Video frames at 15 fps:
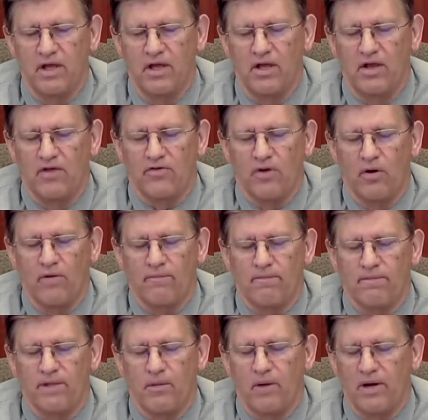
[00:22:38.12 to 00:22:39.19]
So
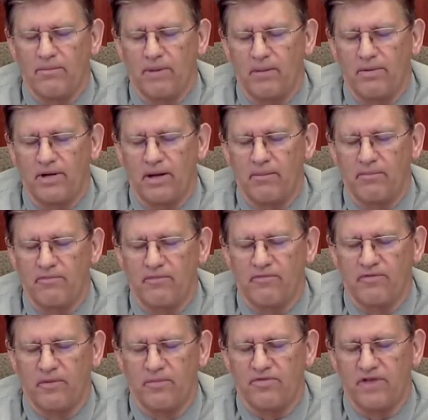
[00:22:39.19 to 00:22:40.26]
they want to bump it up
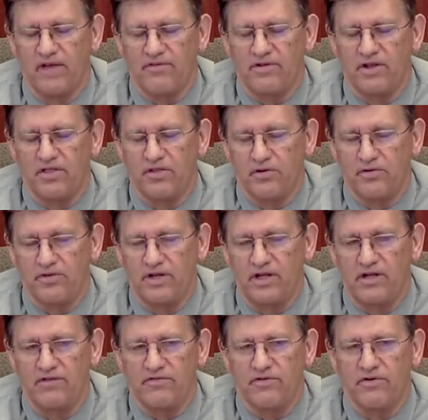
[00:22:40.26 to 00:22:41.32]
from 7 to
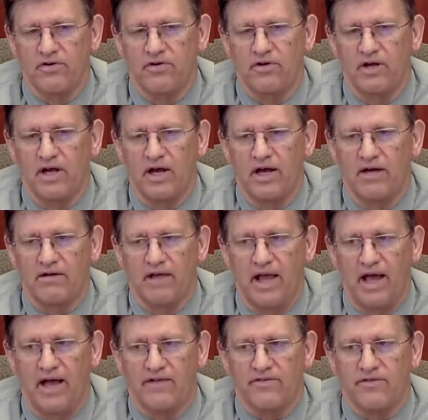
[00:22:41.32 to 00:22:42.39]
13 for
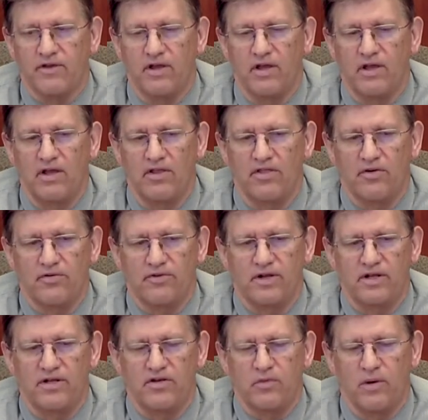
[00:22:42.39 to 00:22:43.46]
cats,
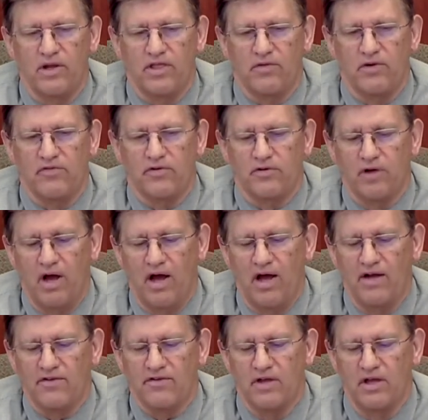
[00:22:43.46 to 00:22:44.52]
13 to 23 for
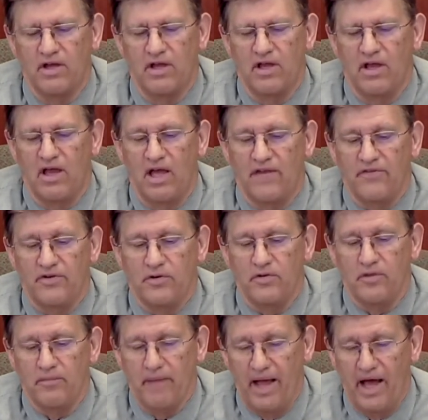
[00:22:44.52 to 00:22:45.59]
dogs. And if you do the
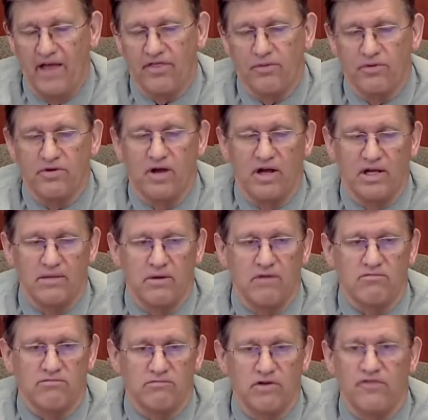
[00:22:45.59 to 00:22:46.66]
math, we're talking
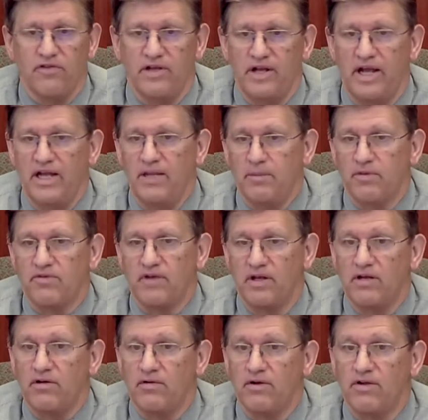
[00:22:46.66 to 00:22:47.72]
about roughly an 80%
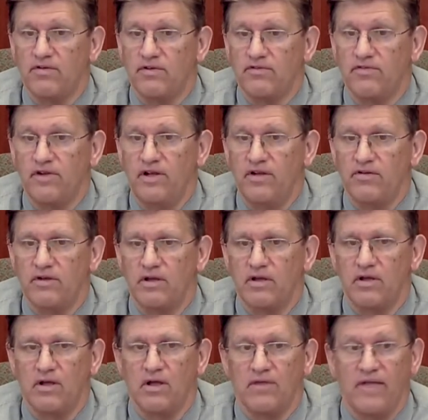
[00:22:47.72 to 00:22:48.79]
increase in fees.
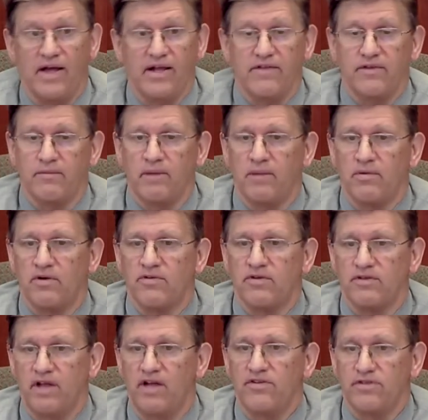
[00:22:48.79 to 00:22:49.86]
That gets a member's
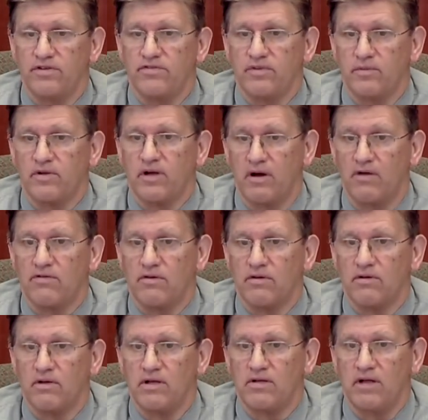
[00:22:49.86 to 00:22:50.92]
attention from the council.
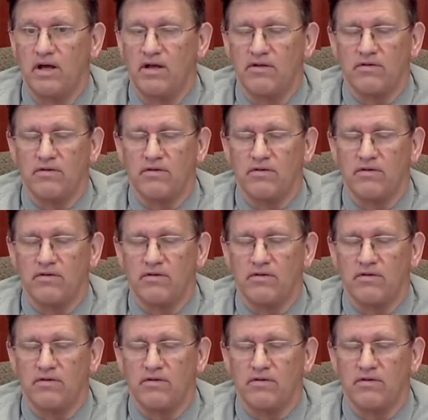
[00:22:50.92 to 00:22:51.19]
It does.